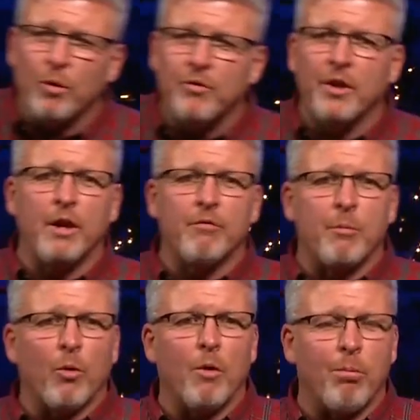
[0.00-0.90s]
we think even
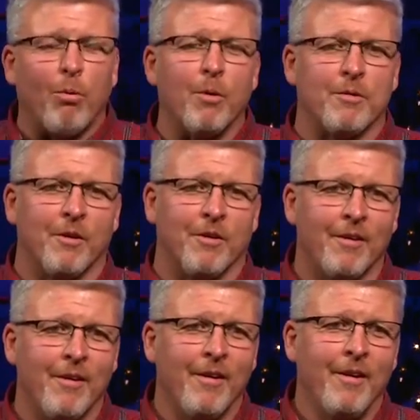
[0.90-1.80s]
more important.
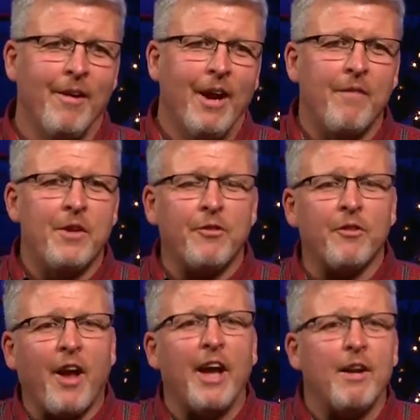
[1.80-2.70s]
And this is
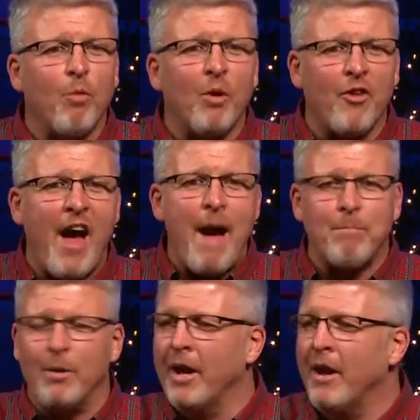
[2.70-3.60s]
kind of what's
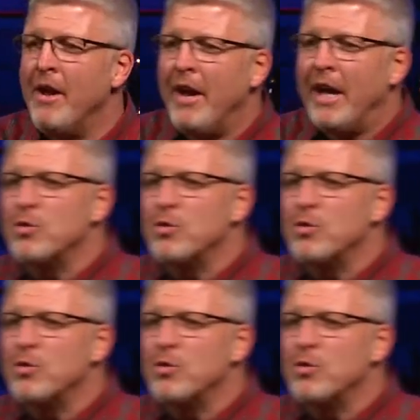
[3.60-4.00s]
happening as